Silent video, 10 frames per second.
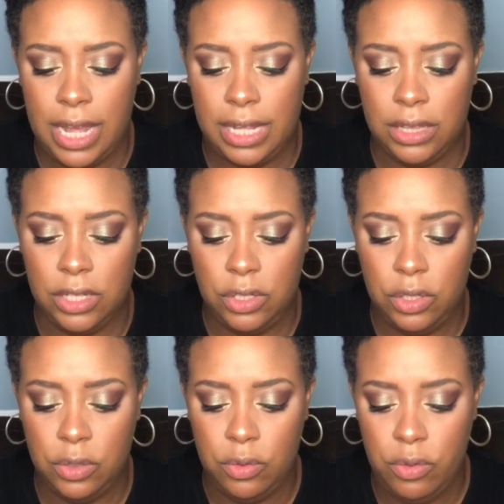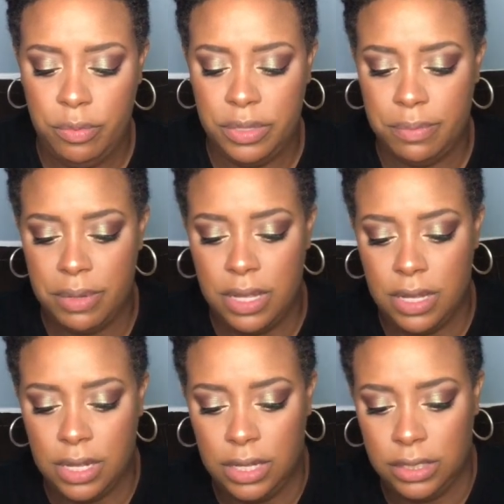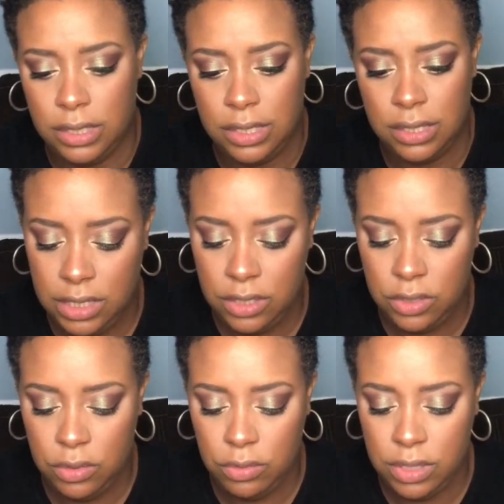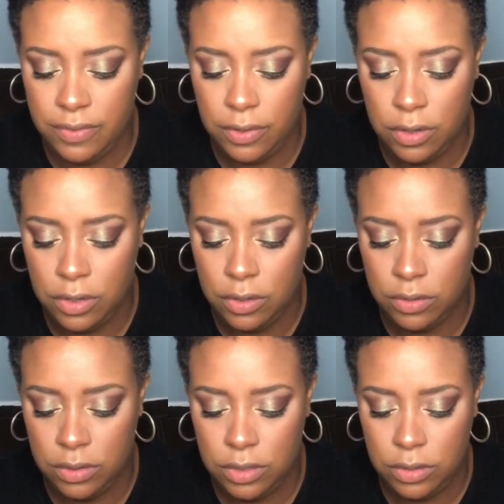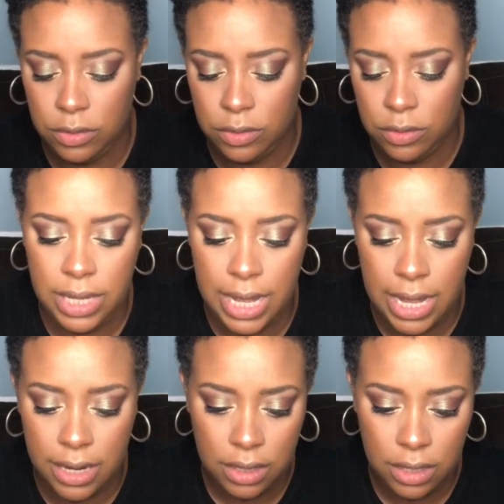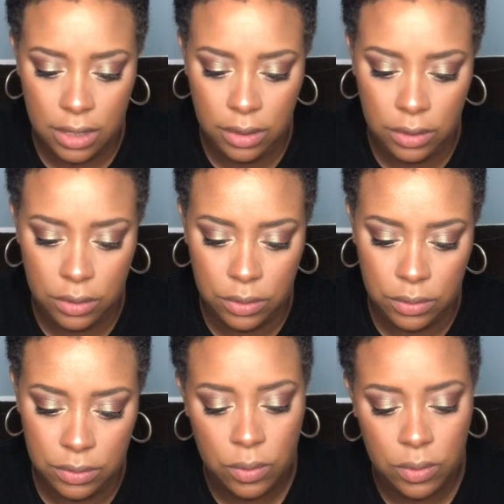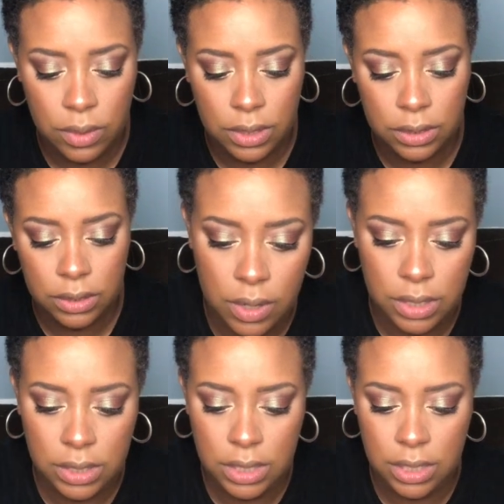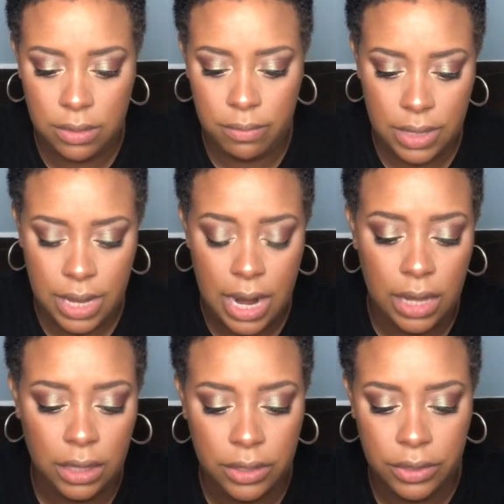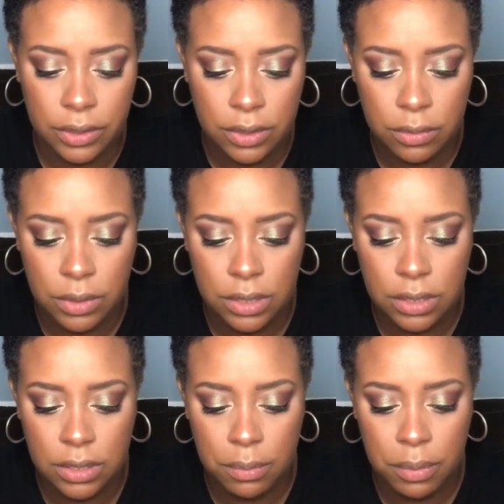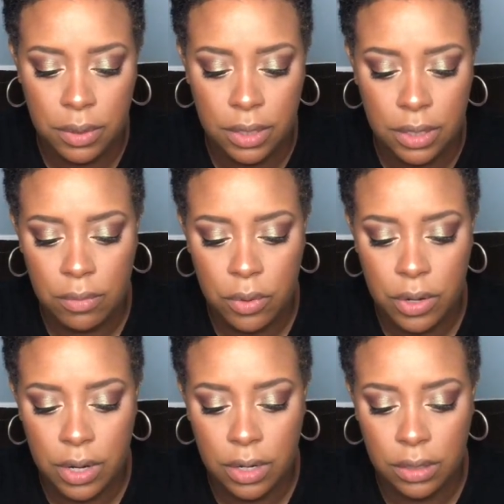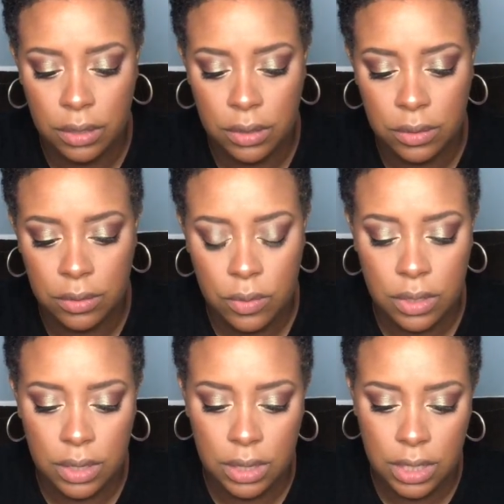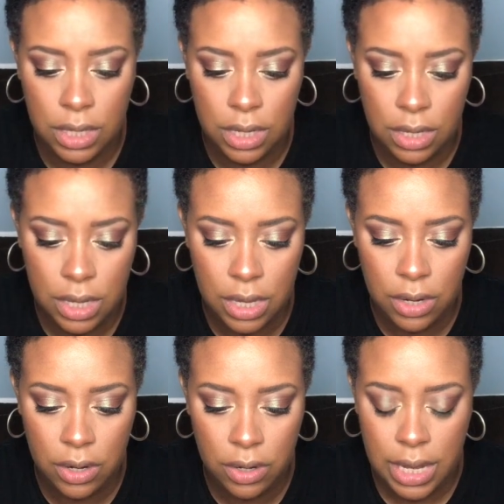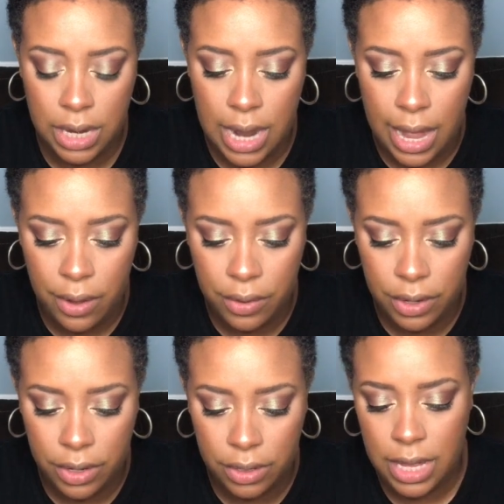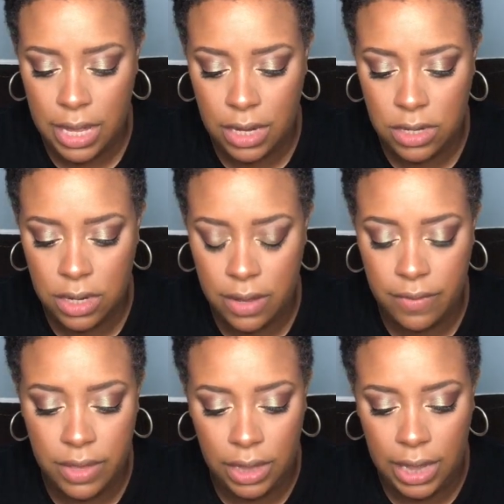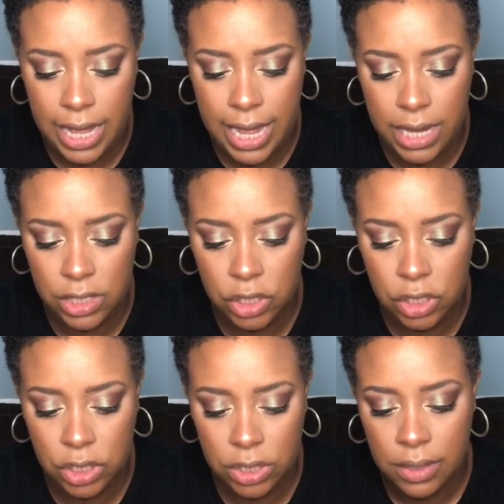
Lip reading: like the tubes because it's too difficult to get the glue on. One tip that I learned was to put more glue on the inner and outer edge of the lash,